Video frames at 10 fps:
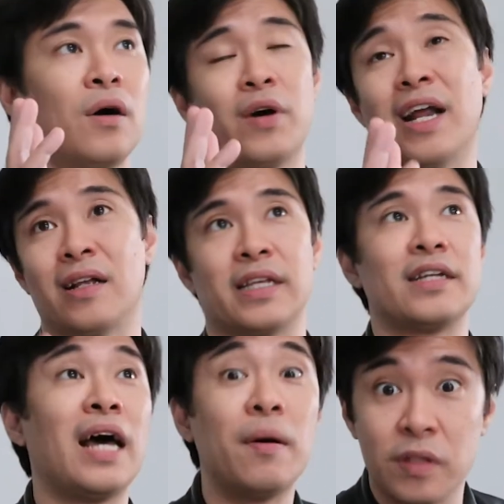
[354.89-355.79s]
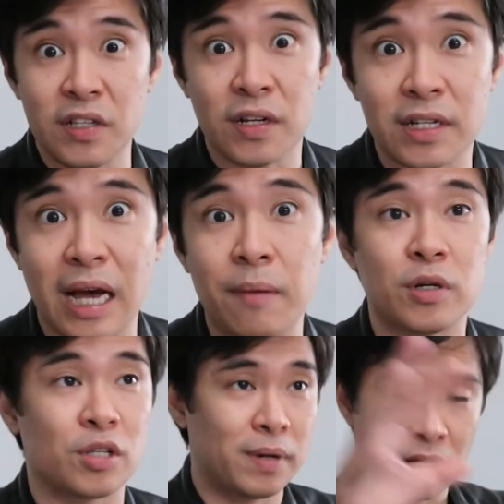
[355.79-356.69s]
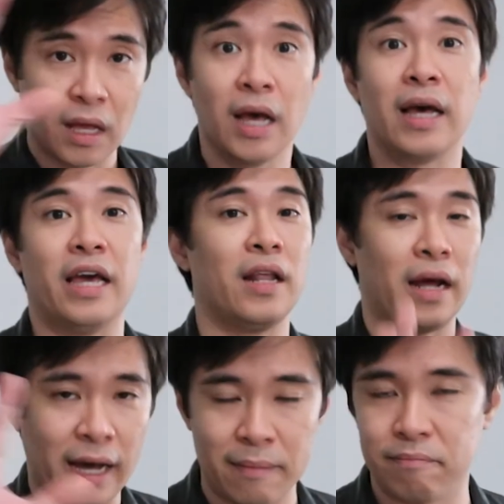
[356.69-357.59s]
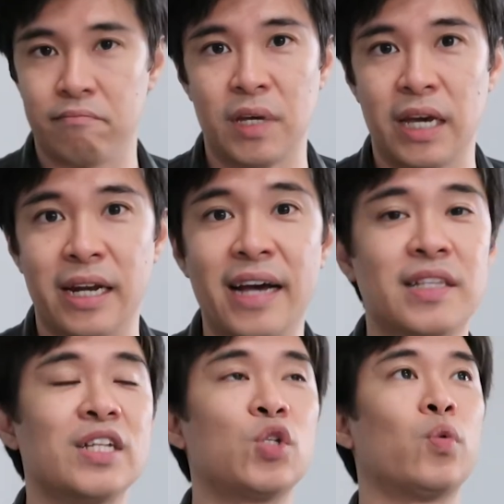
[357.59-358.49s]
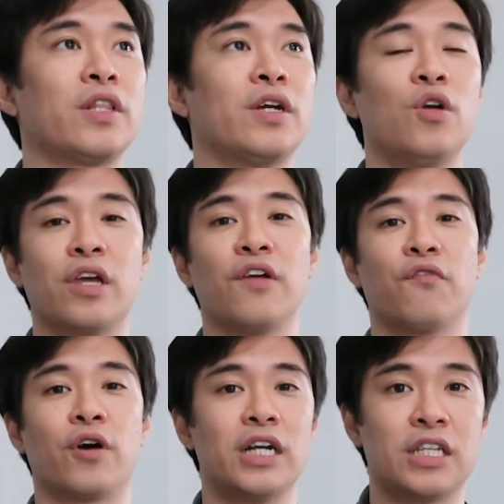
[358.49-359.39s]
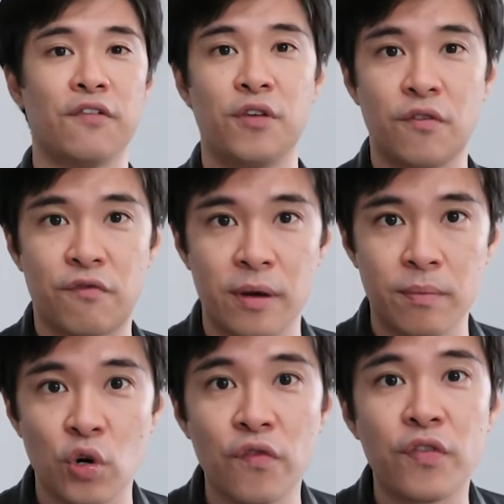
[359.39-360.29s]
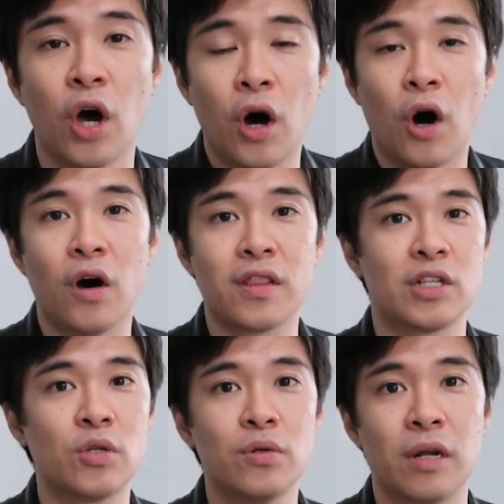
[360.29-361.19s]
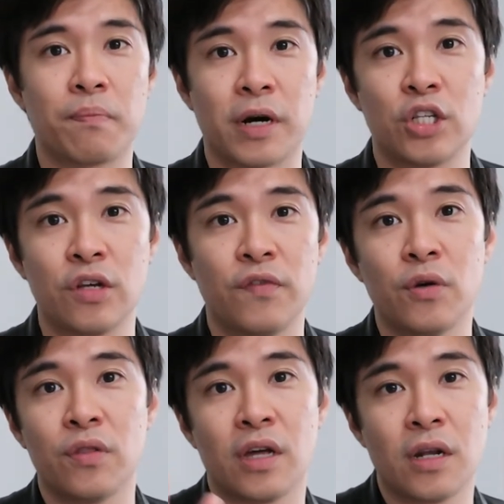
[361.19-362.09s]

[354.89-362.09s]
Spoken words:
What else? These are examples, but in essence, what they're looking for is if you've removed all the student parts of you, the